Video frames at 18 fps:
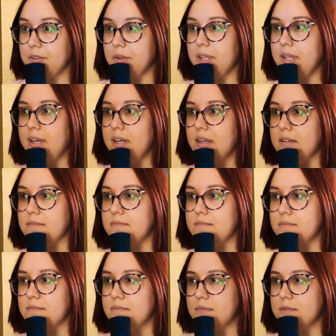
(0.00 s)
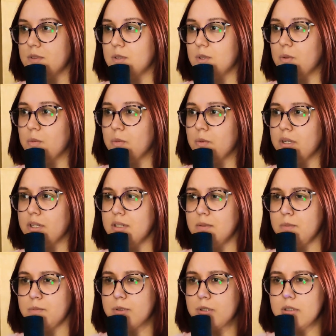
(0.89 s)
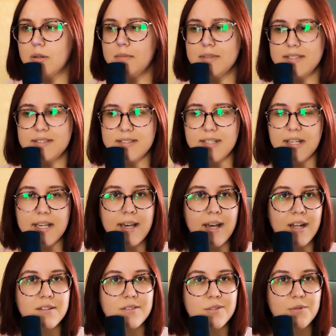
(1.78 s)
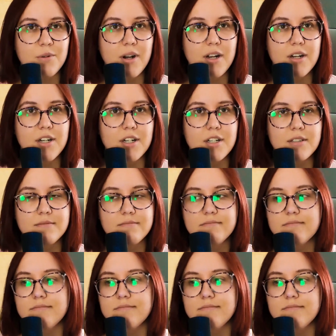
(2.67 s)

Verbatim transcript: Okay, so we'll probably see Cat Noir.